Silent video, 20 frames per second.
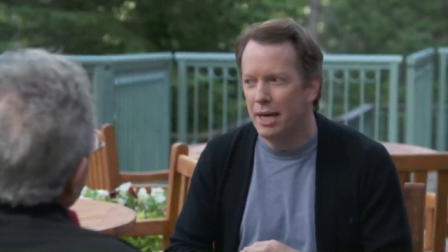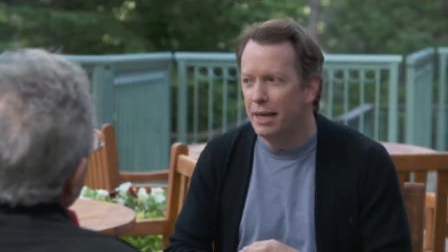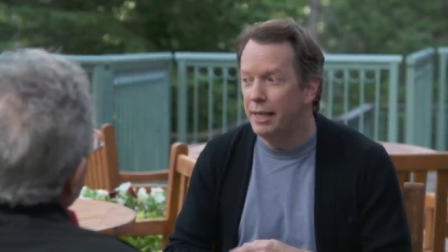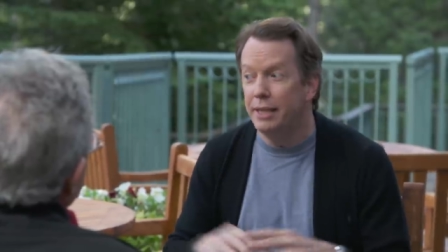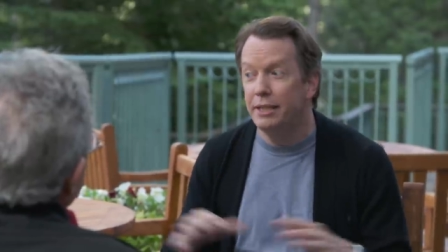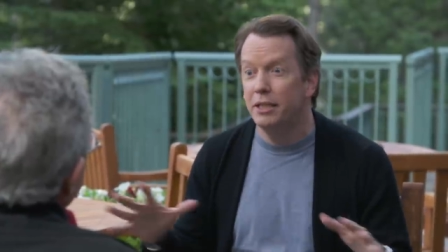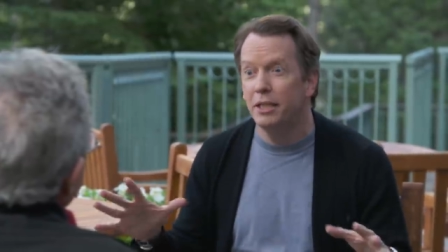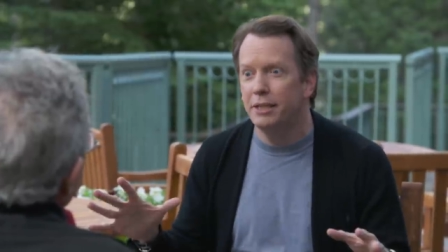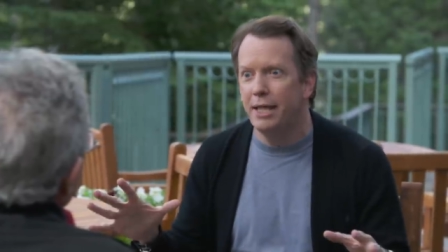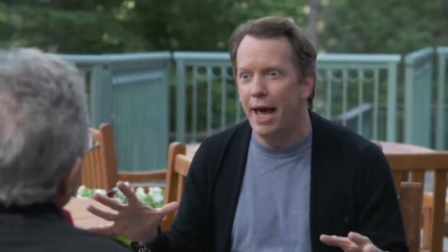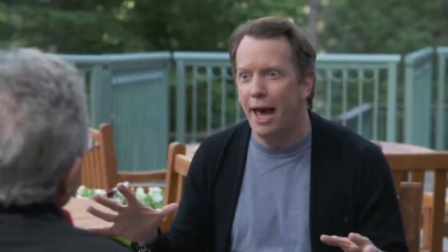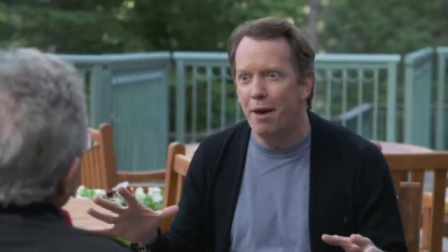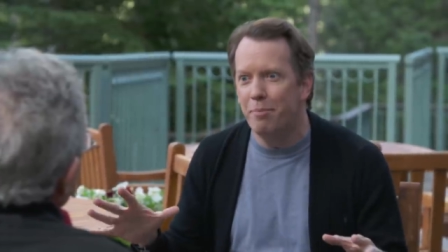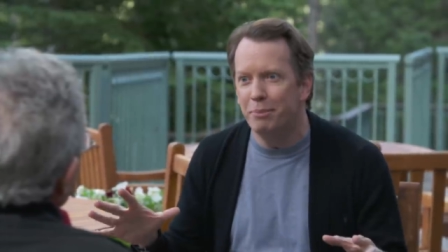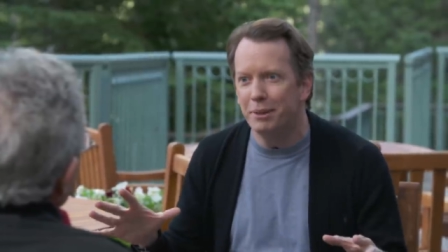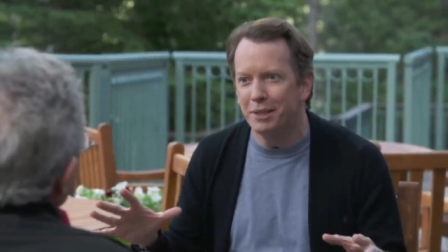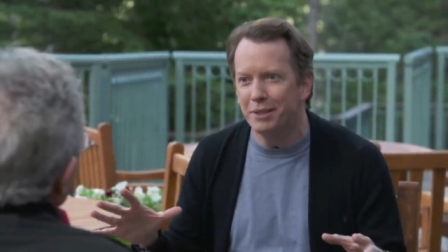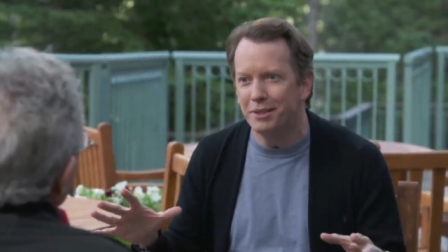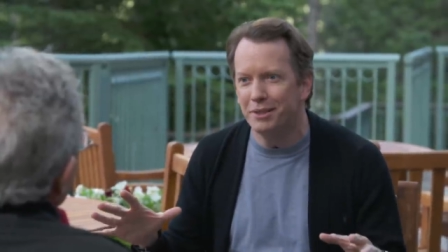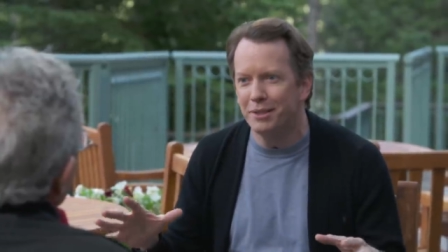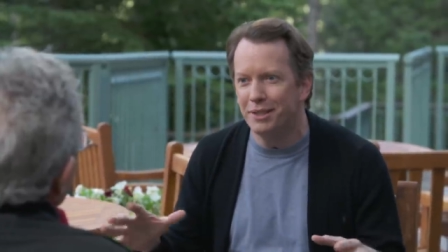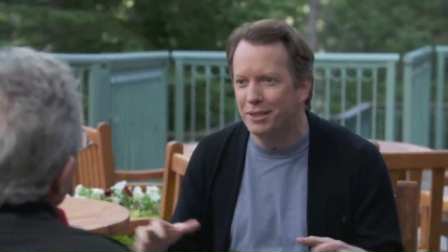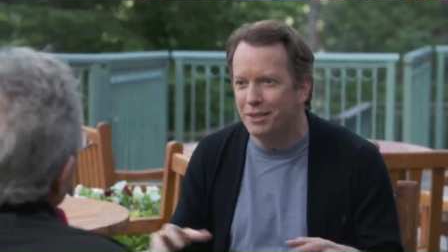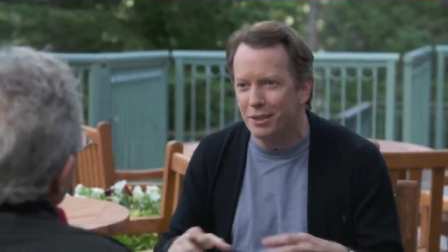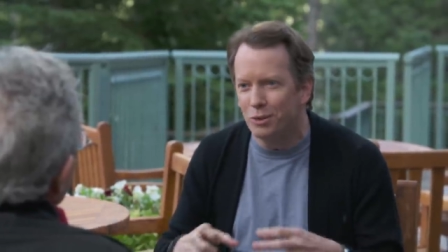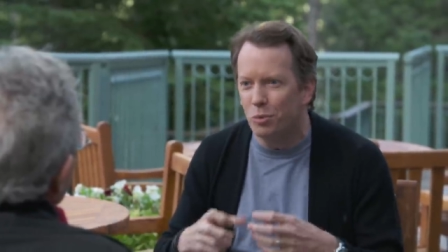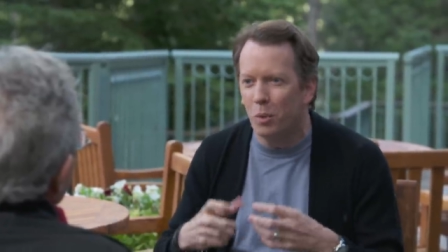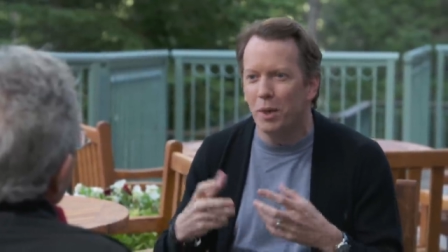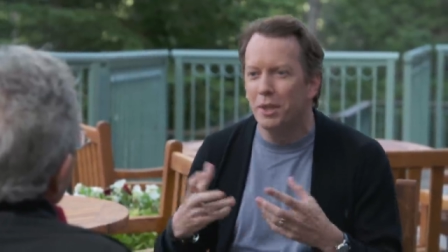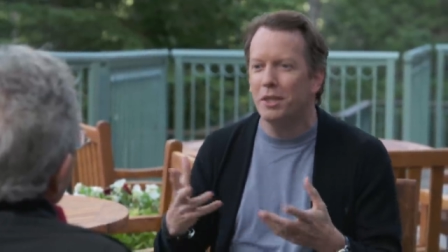it just happens. It's
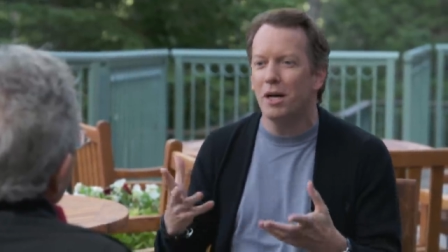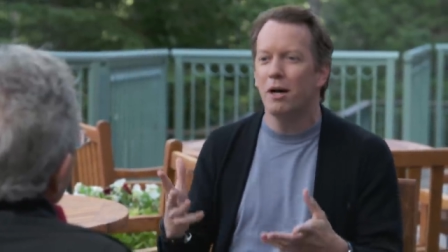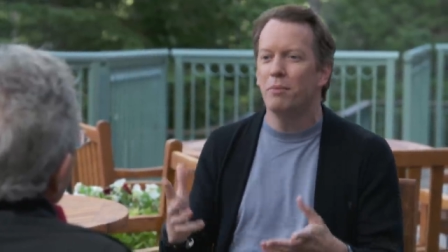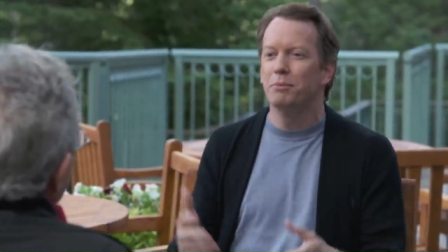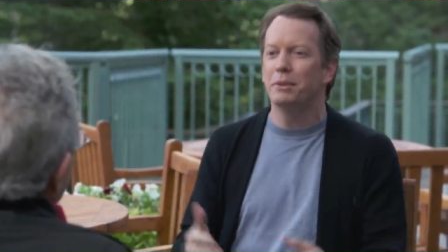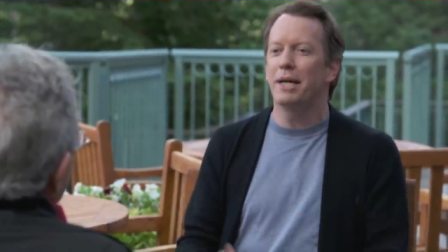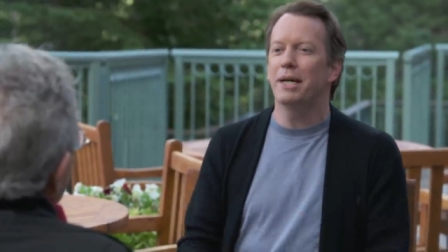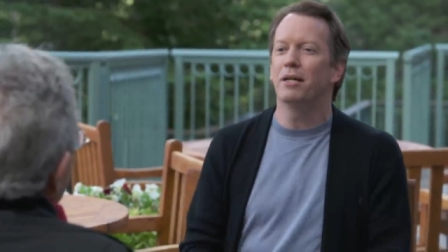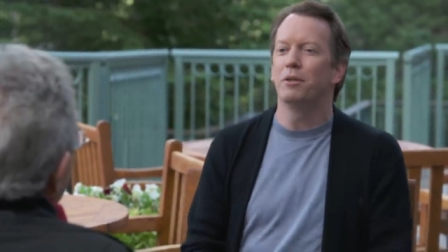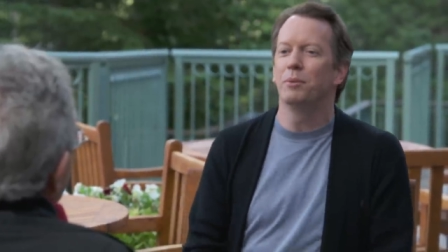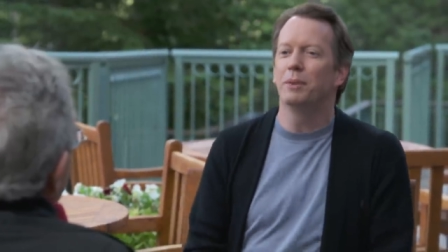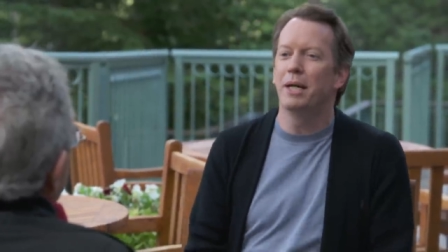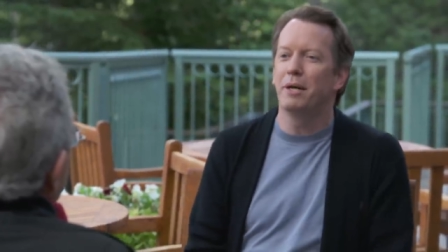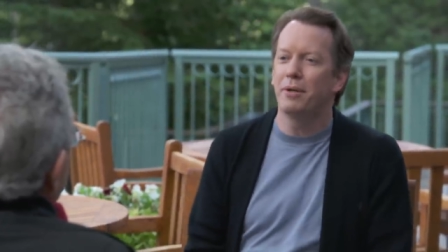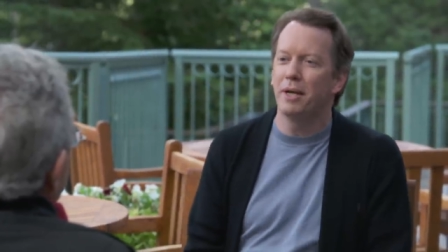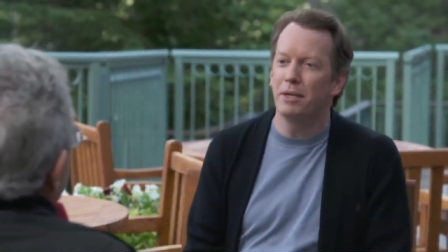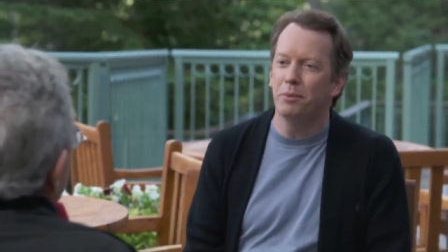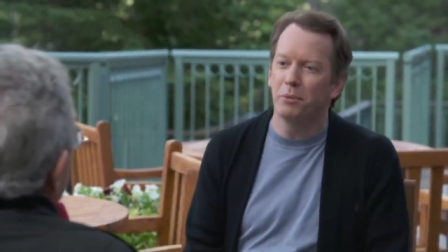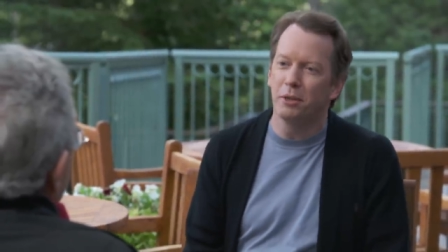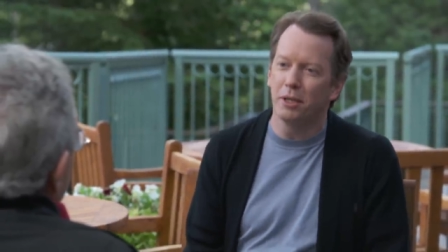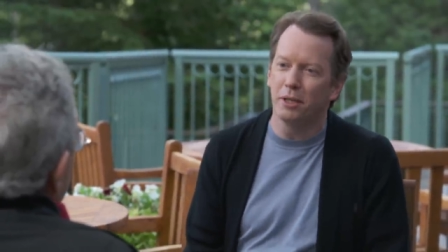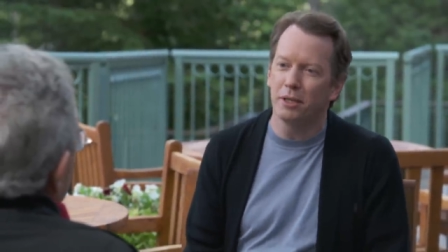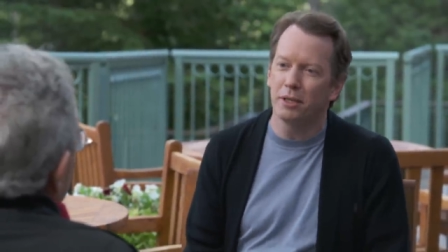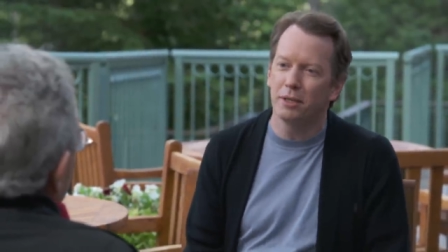just what comes out without any work.